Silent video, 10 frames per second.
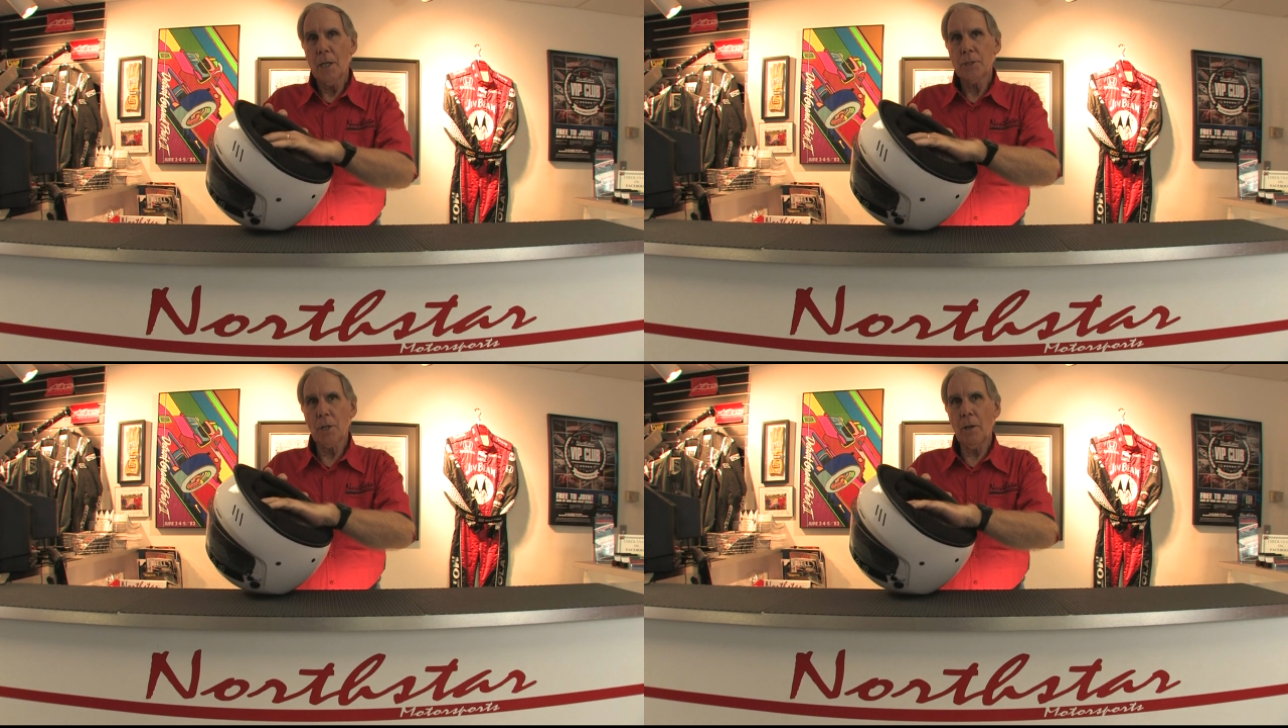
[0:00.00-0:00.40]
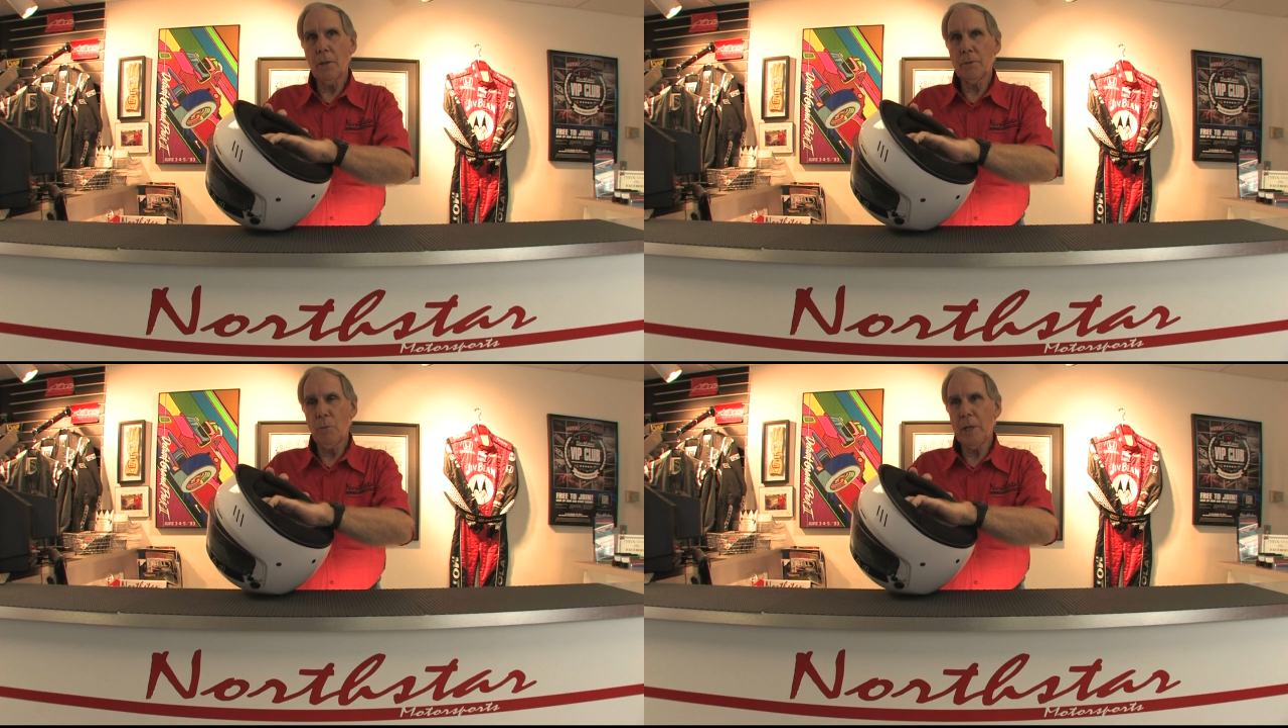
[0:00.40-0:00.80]
so
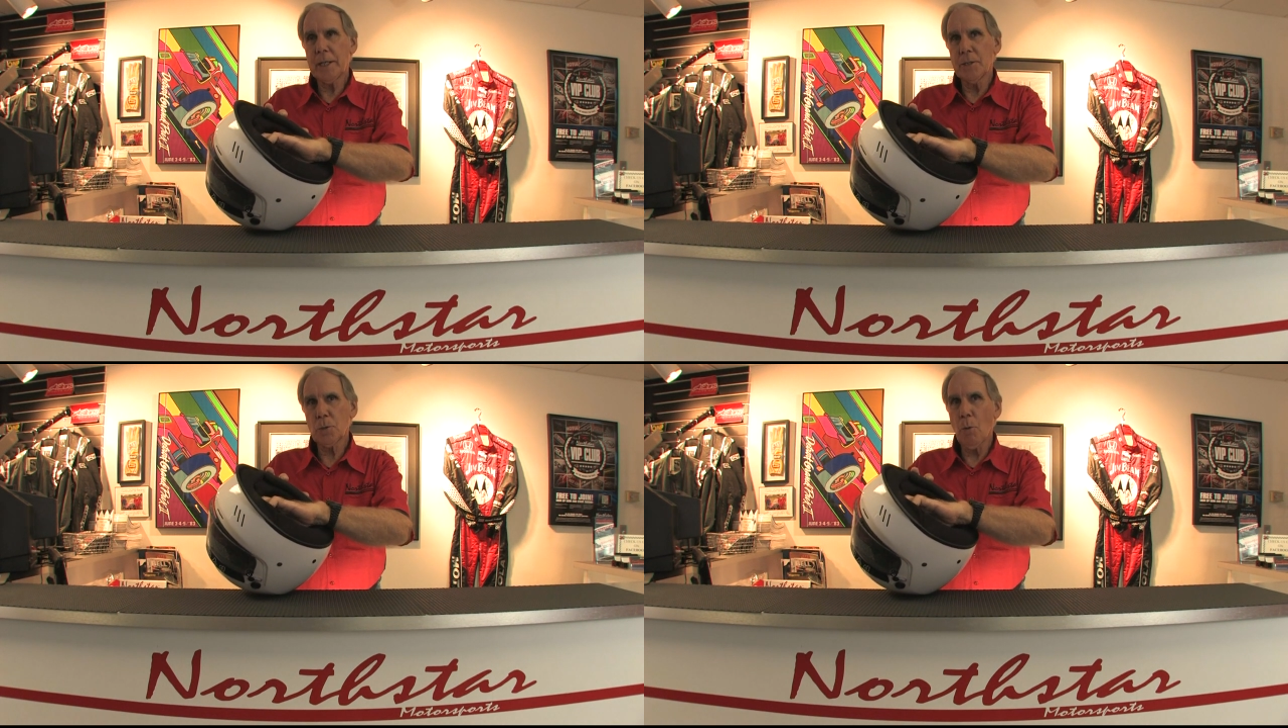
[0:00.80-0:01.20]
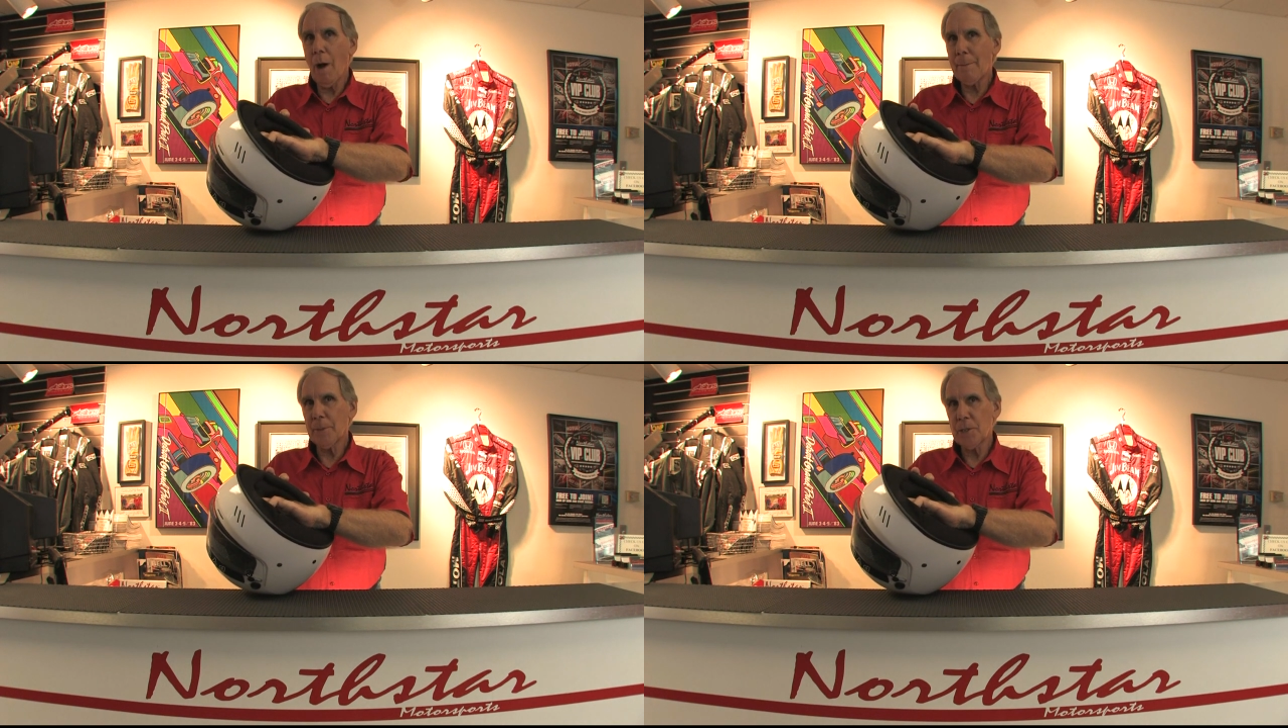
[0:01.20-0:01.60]
that we can
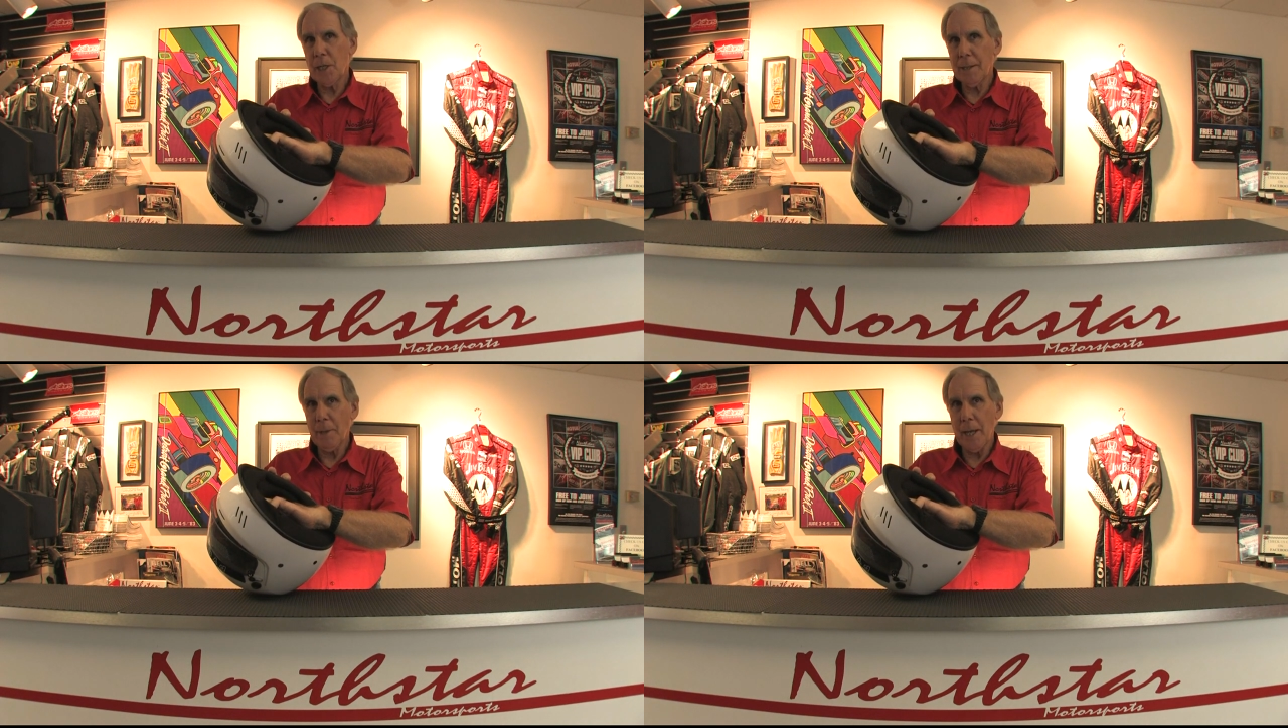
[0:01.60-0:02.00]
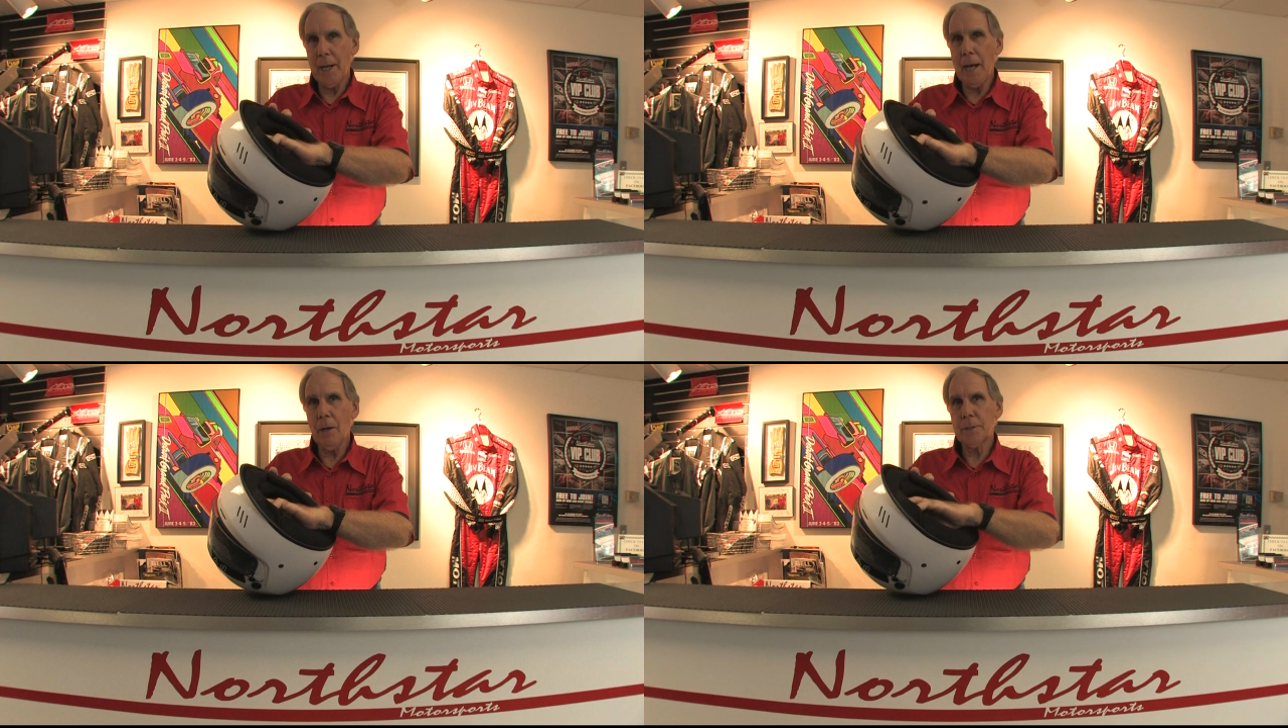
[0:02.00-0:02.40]
swap a cheek
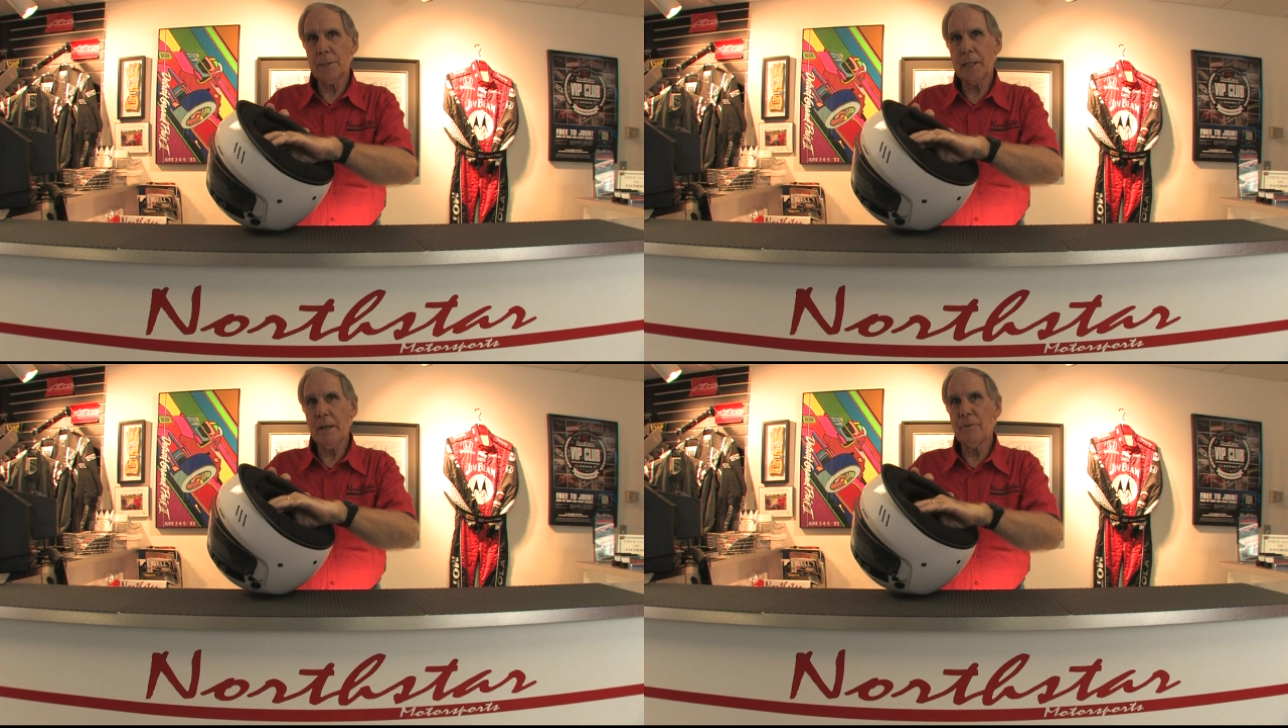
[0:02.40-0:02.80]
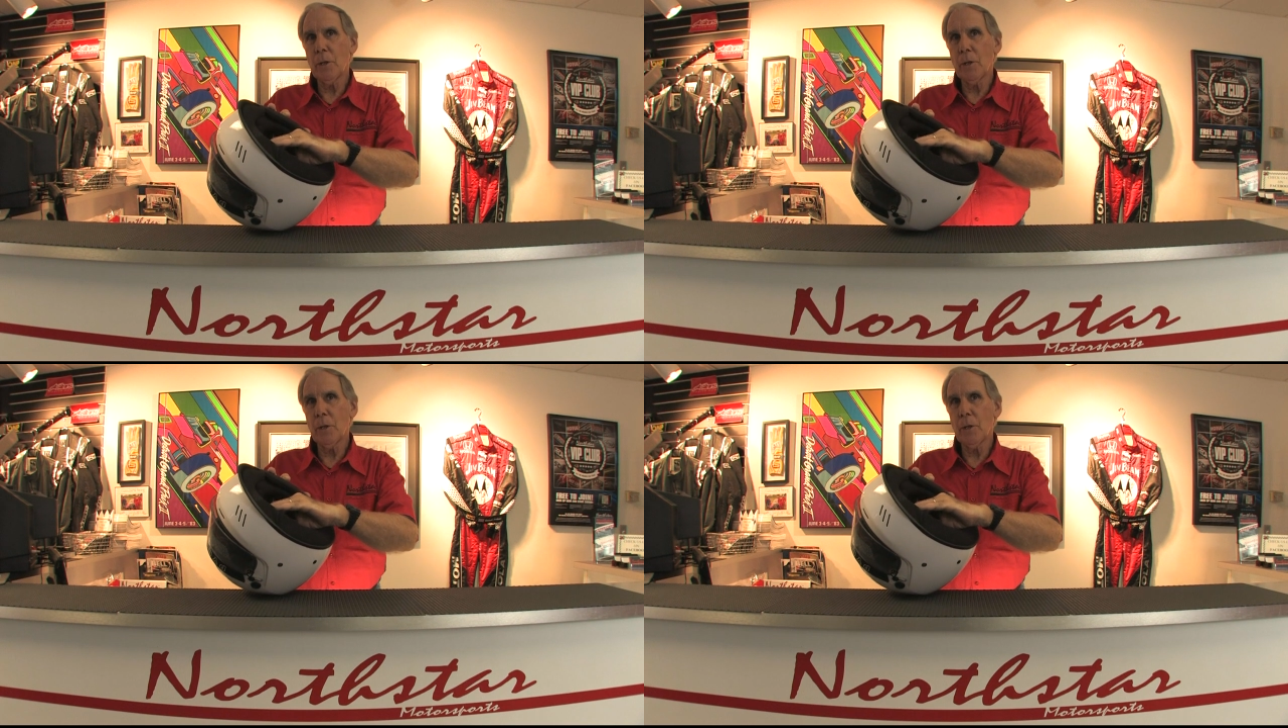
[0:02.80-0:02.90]
pad out to give